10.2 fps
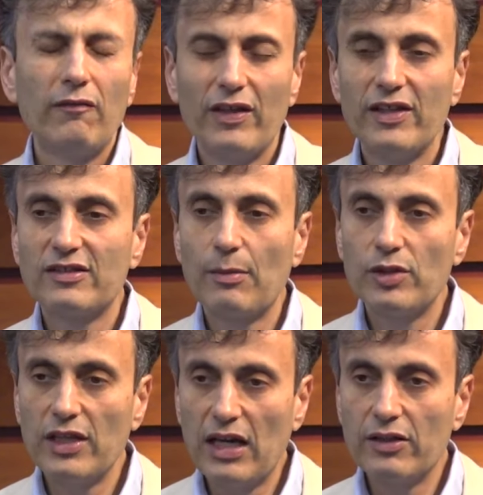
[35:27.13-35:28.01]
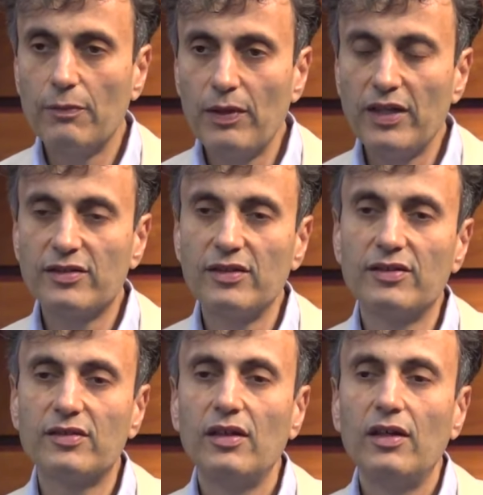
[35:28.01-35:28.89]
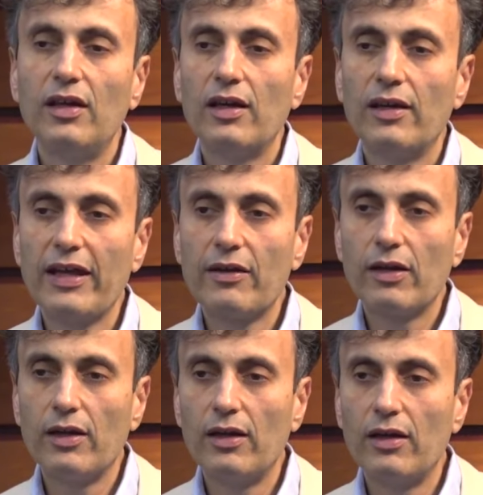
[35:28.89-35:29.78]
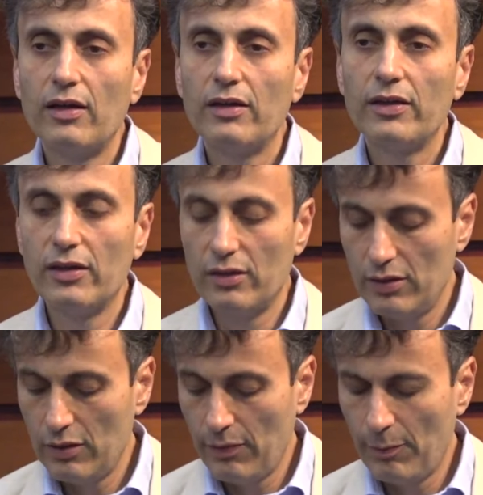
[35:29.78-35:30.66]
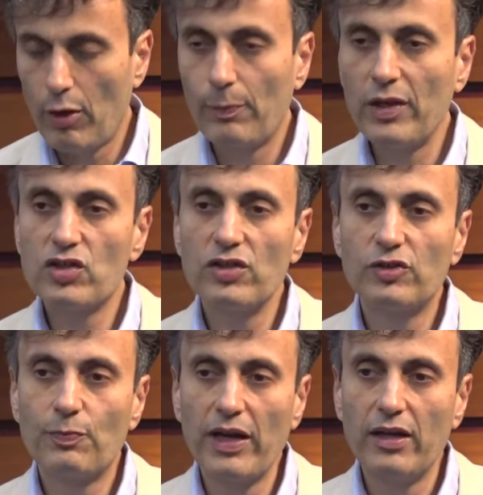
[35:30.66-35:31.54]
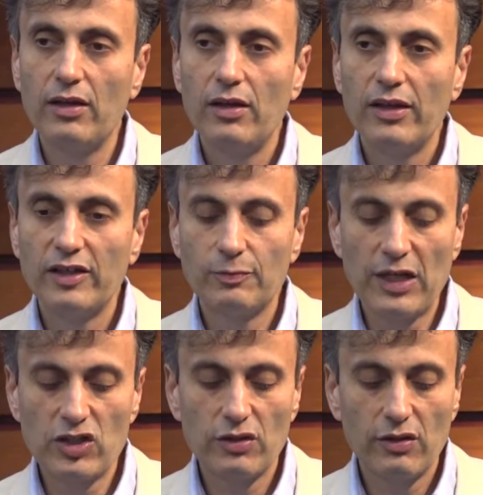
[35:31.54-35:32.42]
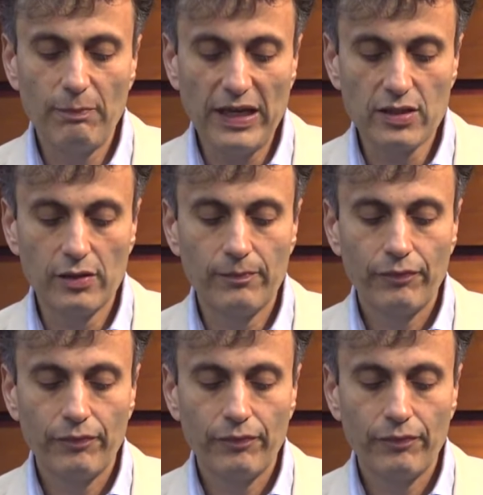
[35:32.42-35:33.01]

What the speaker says: whereas some of the other places, like the population spread is much better.